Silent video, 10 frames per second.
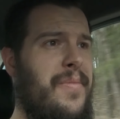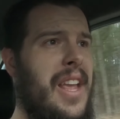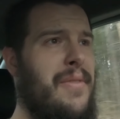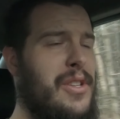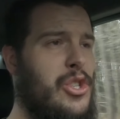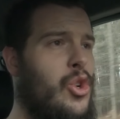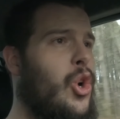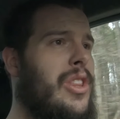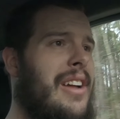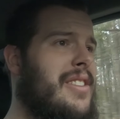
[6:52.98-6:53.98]
if it's too
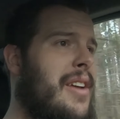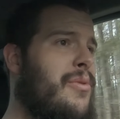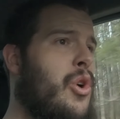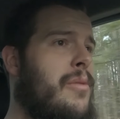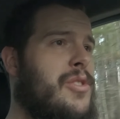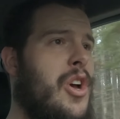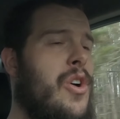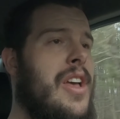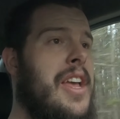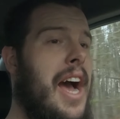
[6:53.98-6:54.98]
cold outside for them. So
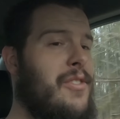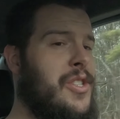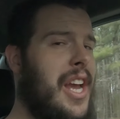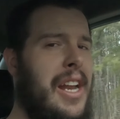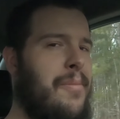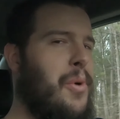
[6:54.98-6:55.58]
I've just kind of